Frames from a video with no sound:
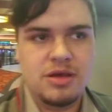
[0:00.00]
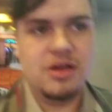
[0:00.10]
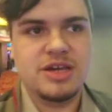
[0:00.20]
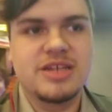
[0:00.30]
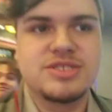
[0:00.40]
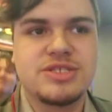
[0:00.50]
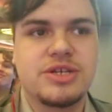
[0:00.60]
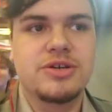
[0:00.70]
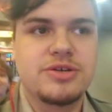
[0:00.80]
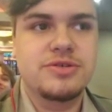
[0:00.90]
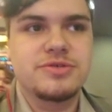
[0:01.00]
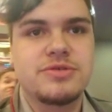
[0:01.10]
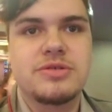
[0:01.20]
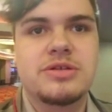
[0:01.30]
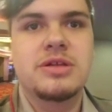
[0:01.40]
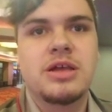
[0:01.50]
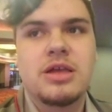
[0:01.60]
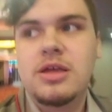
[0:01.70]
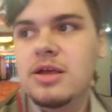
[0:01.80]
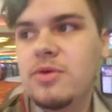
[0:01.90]
Okay, so
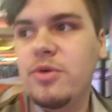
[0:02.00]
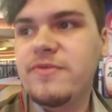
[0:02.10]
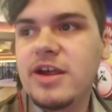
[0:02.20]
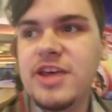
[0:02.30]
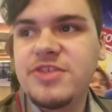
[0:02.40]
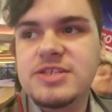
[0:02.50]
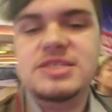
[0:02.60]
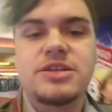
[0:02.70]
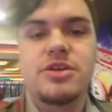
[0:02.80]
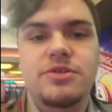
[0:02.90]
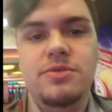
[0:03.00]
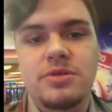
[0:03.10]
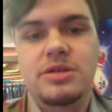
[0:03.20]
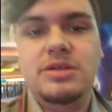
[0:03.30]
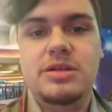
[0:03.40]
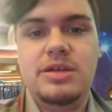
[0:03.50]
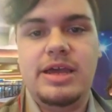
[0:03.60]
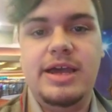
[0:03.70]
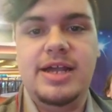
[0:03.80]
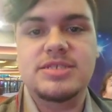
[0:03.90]
we're finally at the casino
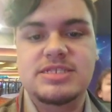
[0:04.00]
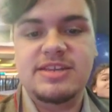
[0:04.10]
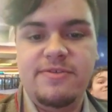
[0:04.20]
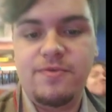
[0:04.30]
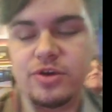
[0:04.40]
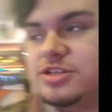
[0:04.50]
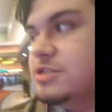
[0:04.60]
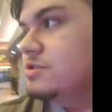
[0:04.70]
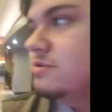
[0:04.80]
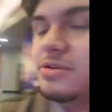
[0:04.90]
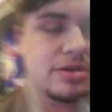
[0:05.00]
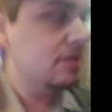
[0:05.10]
at 7:42.